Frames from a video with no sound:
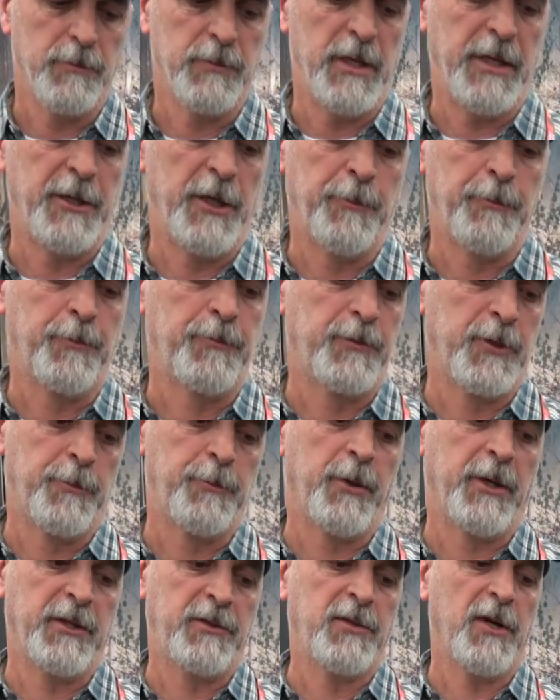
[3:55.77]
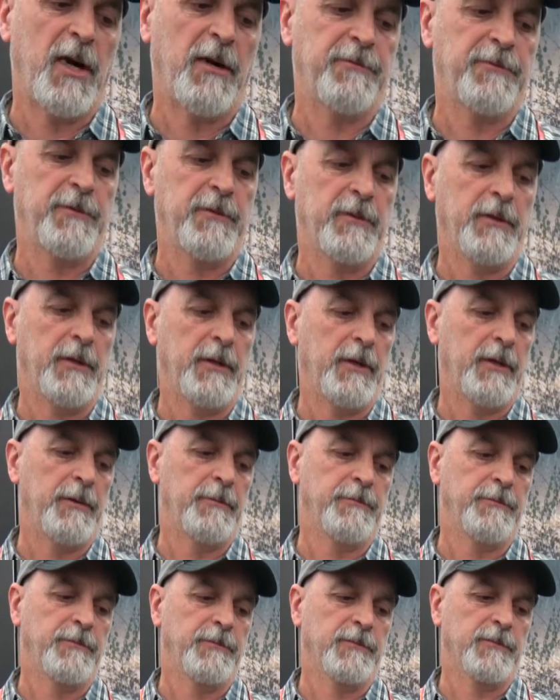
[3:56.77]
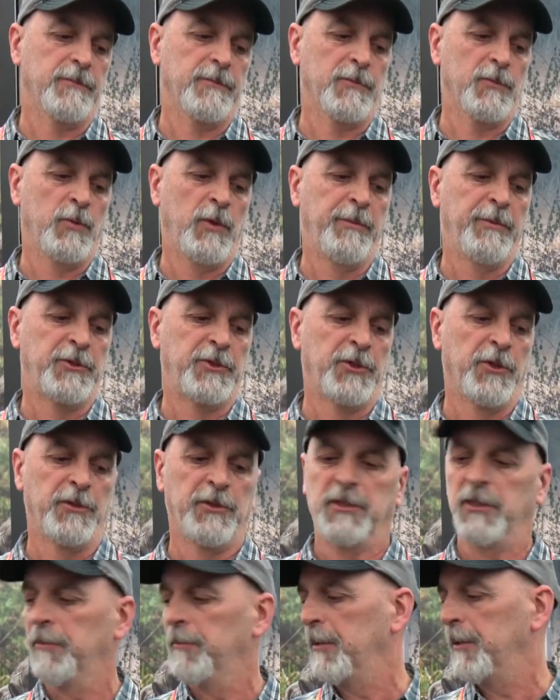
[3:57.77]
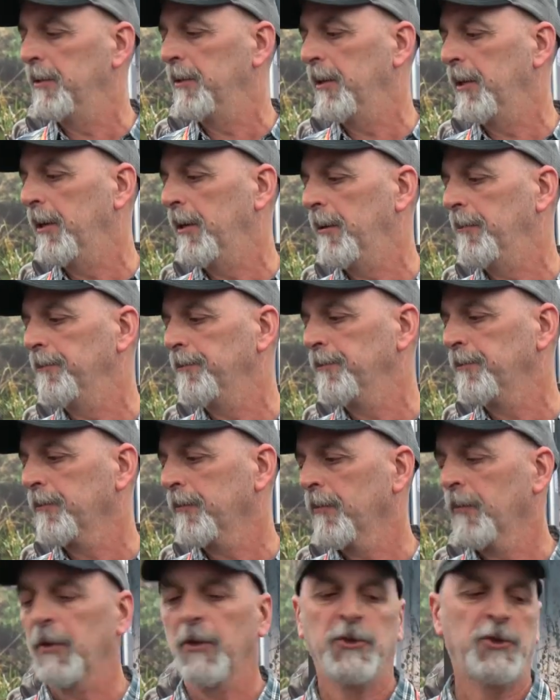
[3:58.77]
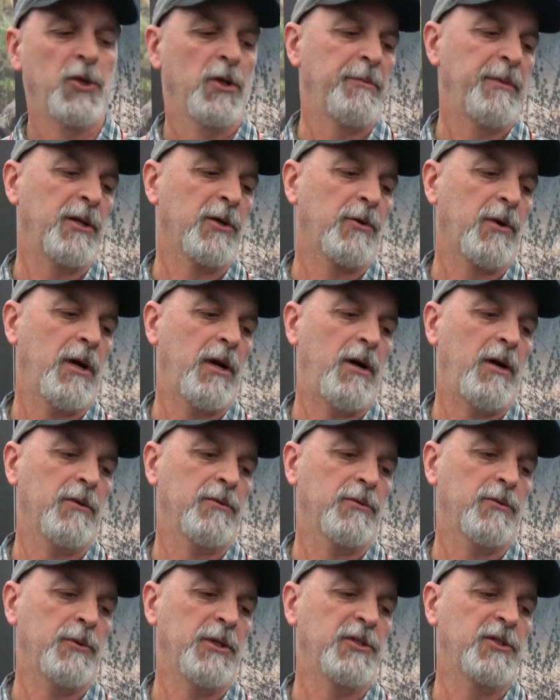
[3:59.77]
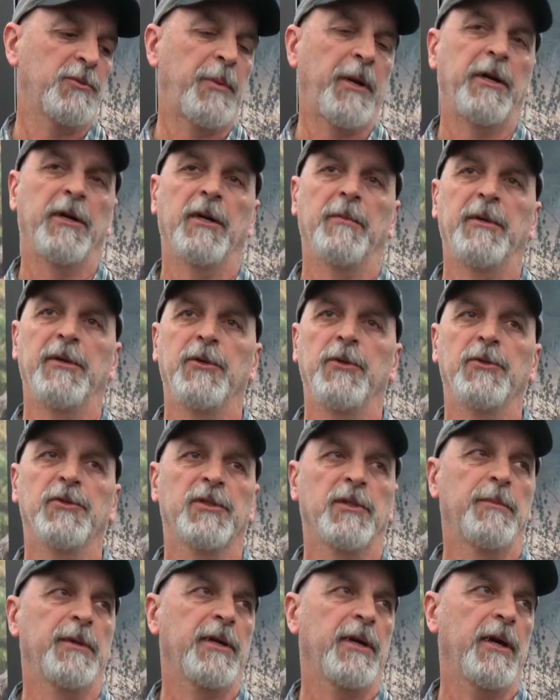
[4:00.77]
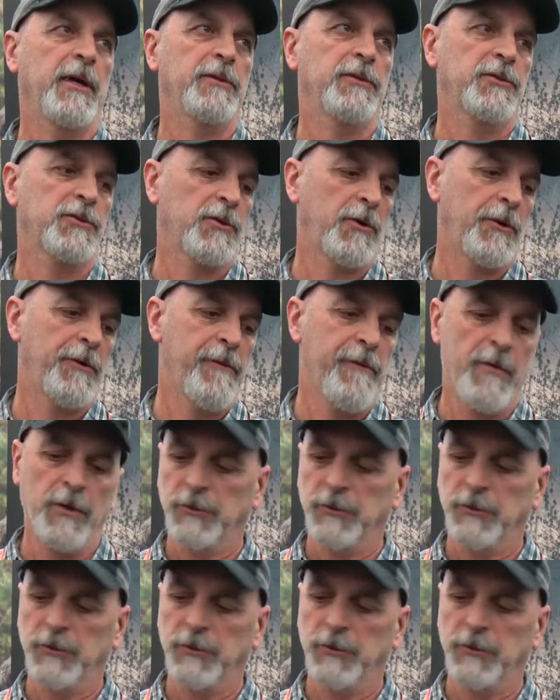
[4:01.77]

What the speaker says: And they're pretty tough. We've been shooting them and shooting them in the ground, re-spinning them and using them again. So